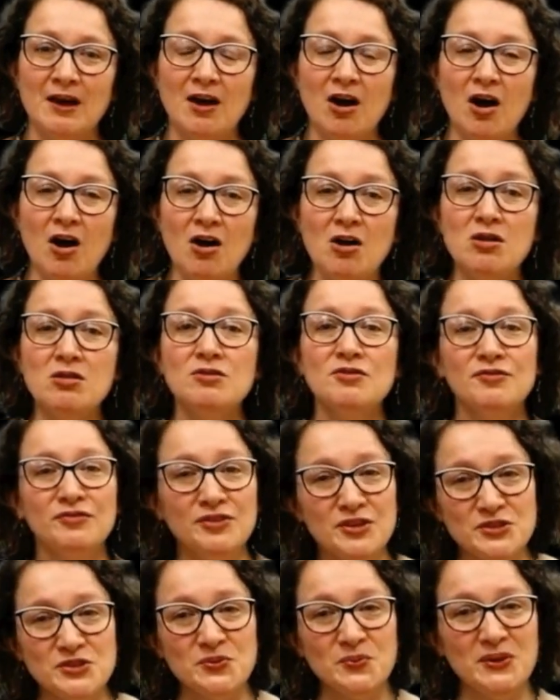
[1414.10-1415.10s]
All of
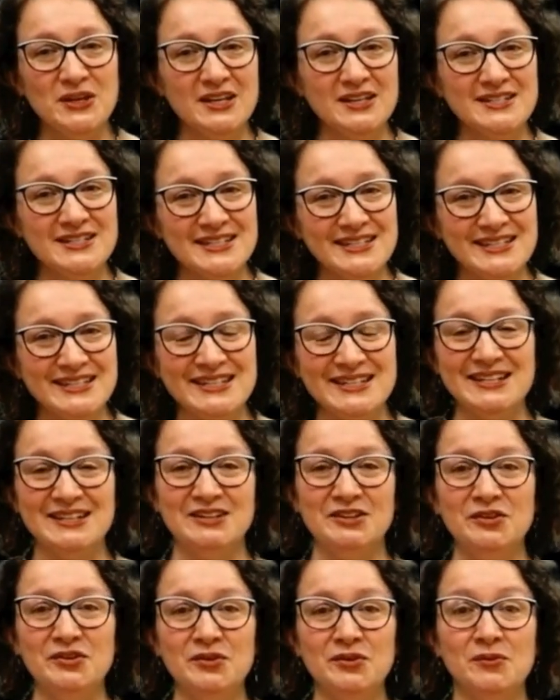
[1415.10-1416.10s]
this we can see
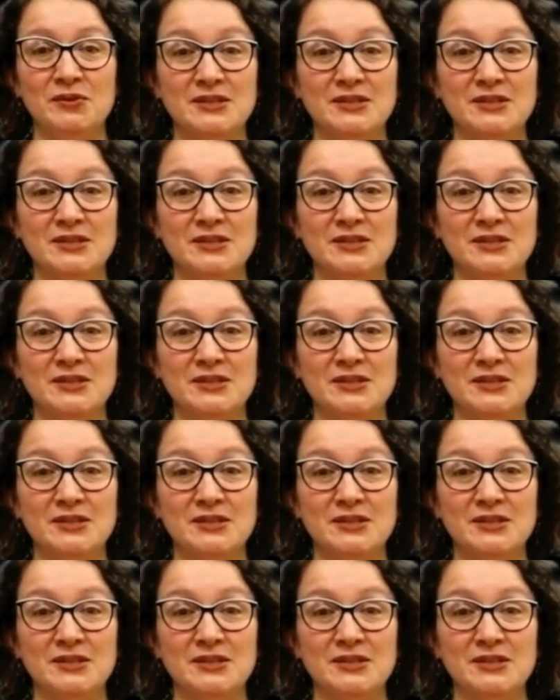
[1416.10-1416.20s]
anew.